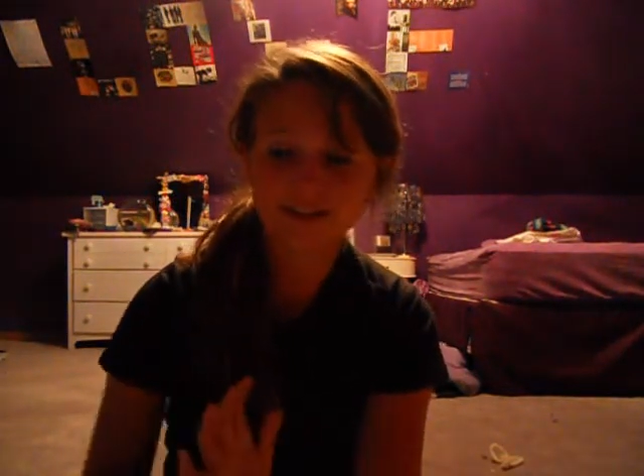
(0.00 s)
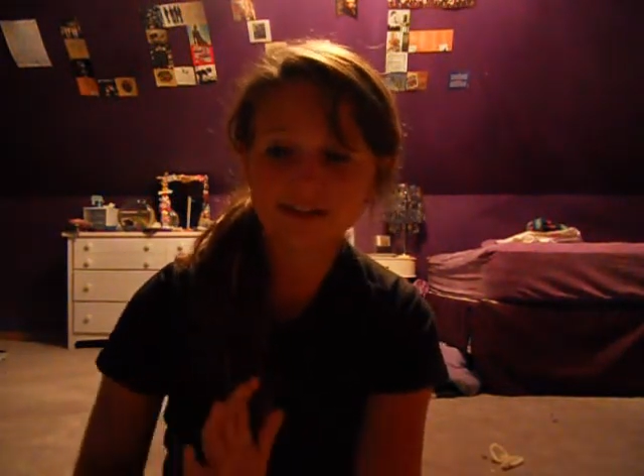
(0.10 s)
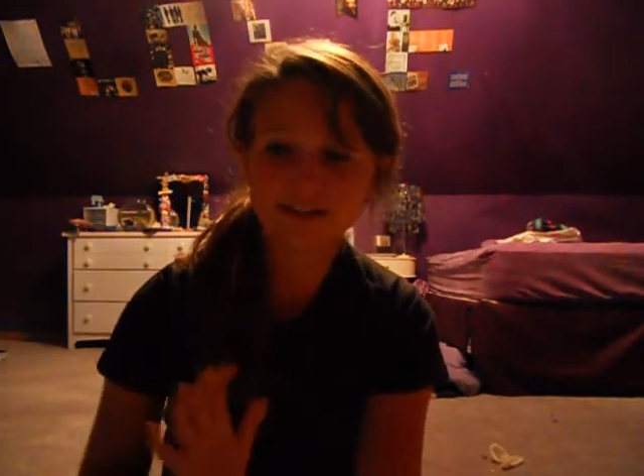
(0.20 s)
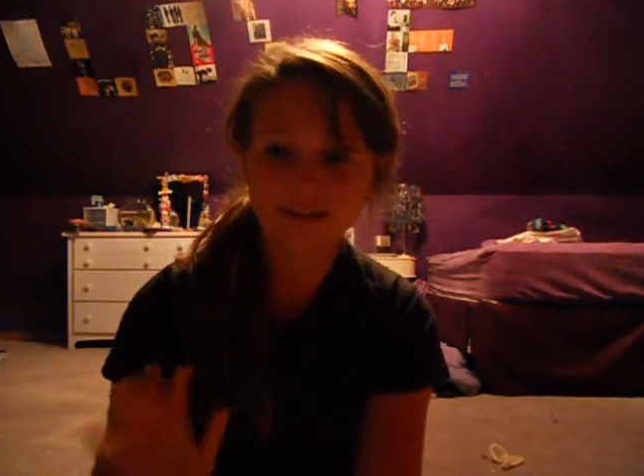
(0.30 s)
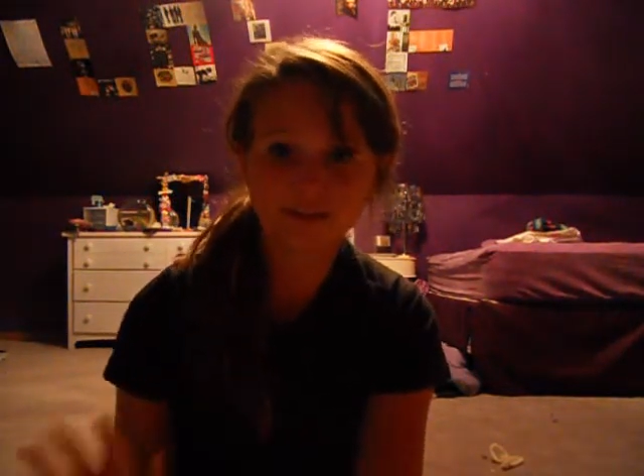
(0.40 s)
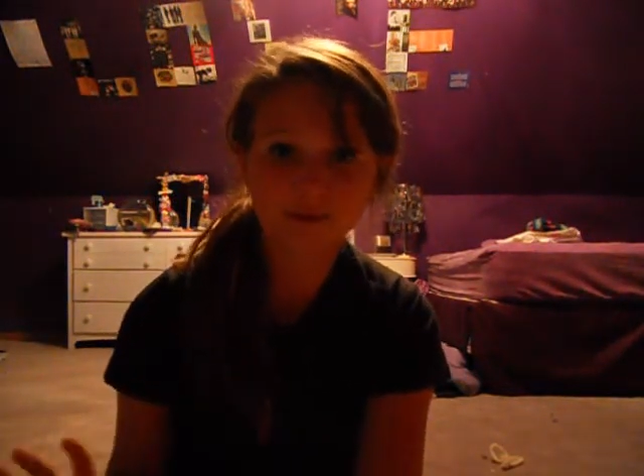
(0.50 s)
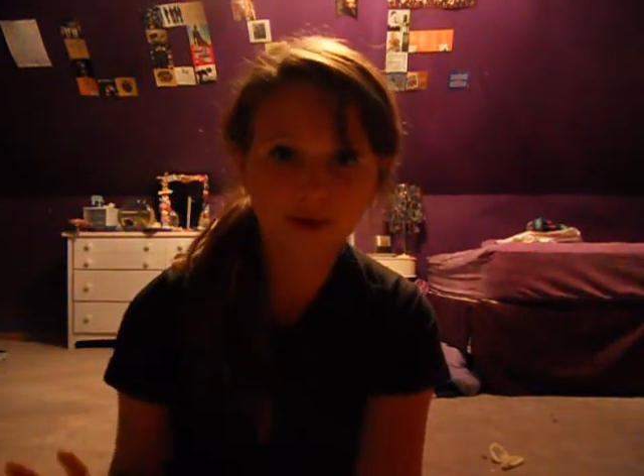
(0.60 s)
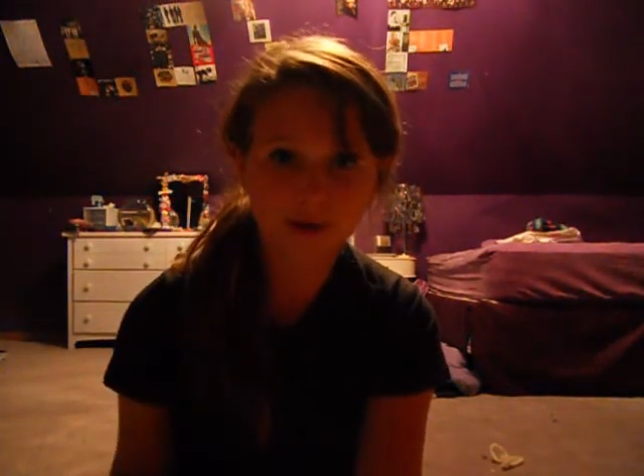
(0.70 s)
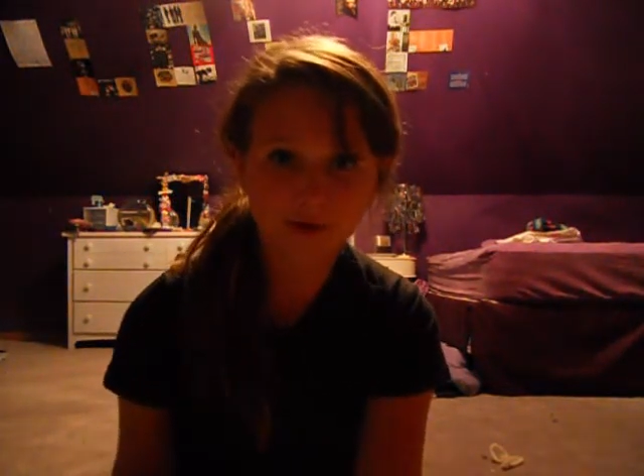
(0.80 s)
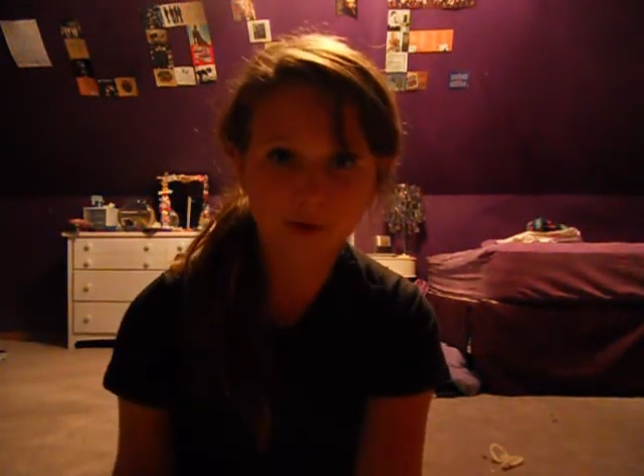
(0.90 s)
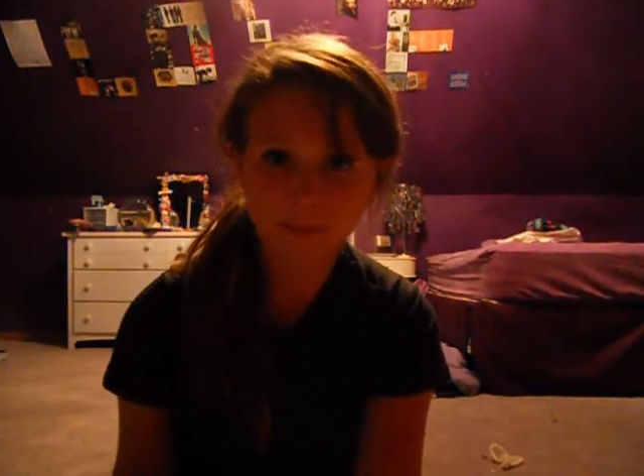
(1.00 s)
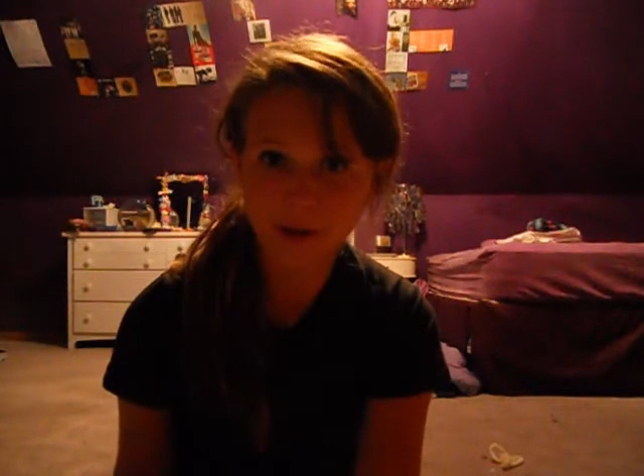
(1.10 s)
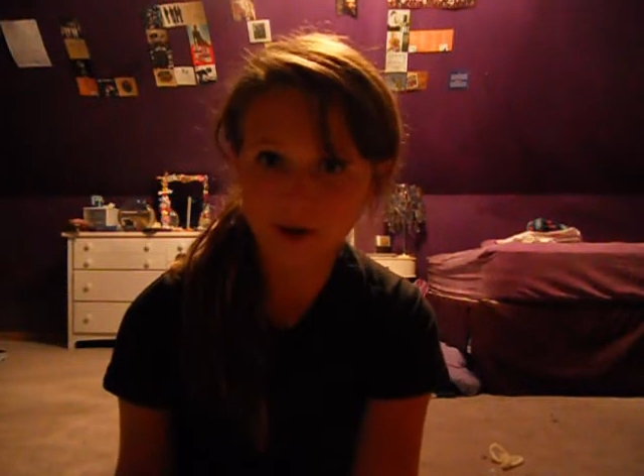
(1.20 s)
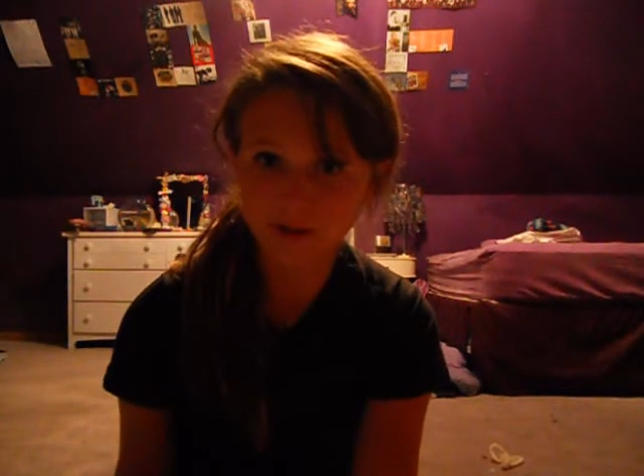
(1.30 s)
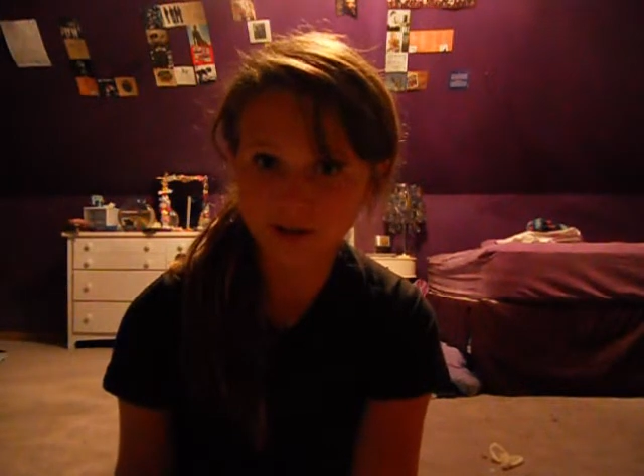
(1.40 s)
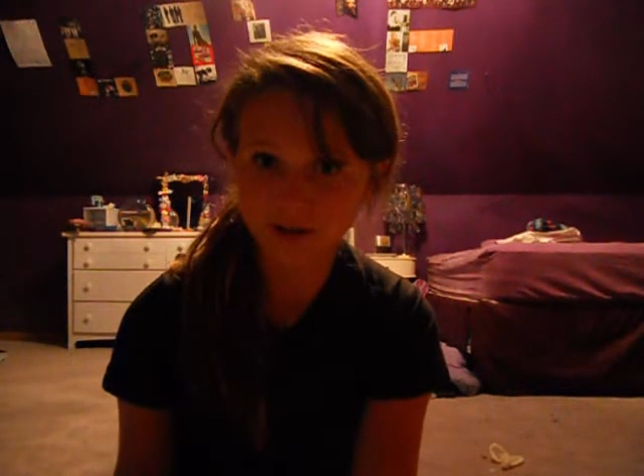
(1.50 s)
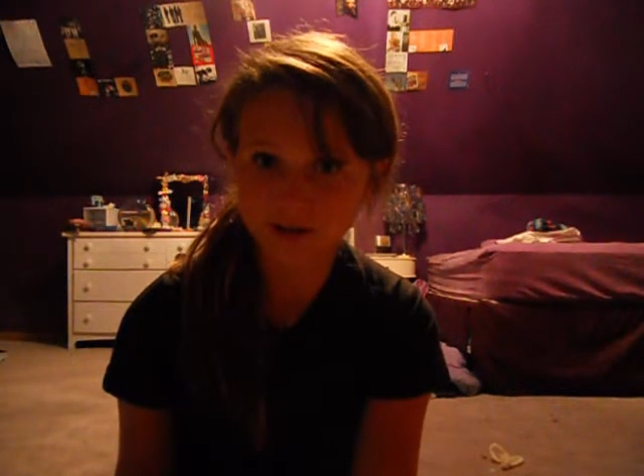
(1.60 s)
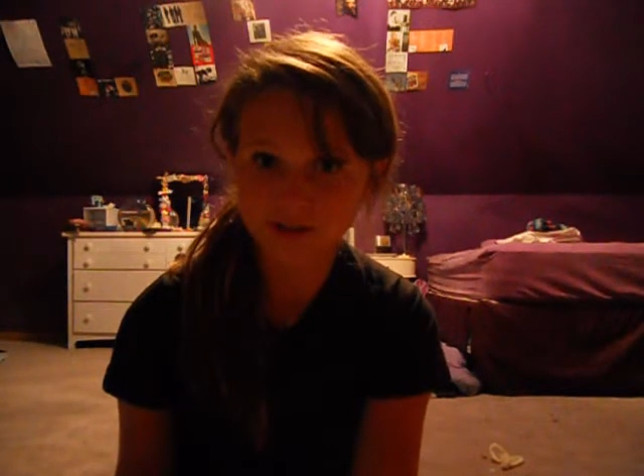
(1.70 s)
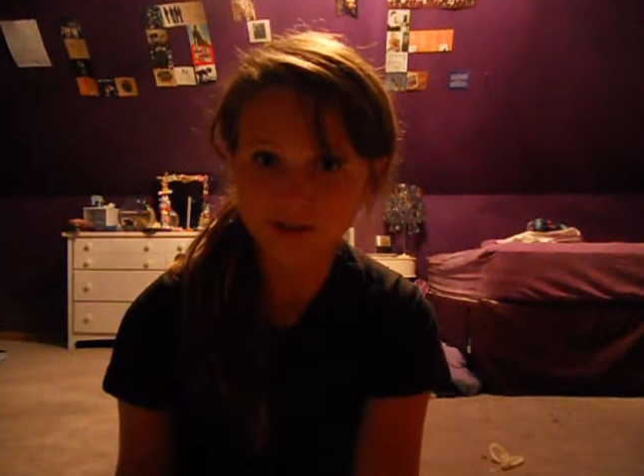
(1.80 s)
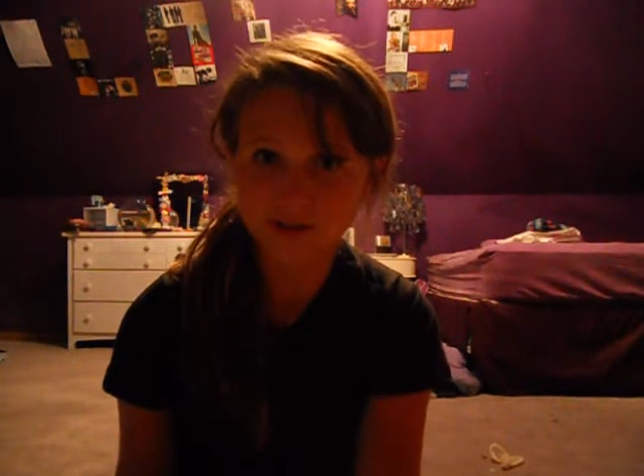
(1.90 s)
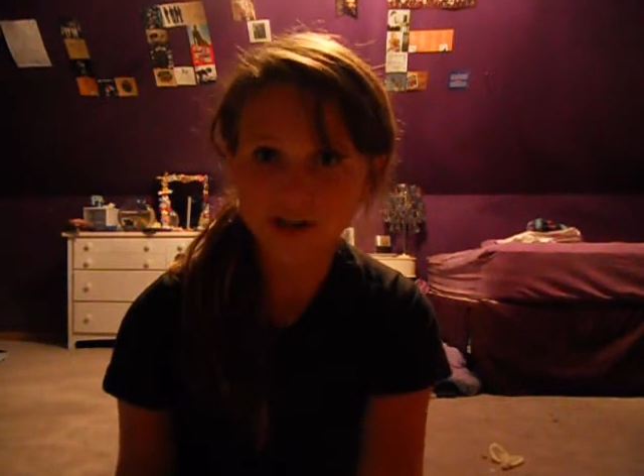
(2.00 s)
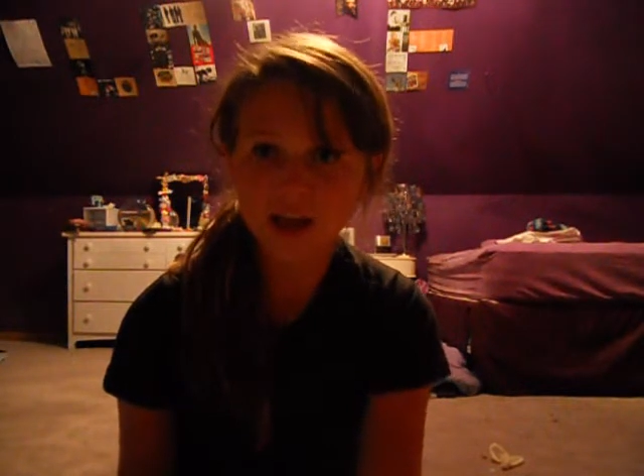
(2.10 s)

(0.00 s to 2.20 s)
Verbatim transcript: to see Ringo or Paul in concert.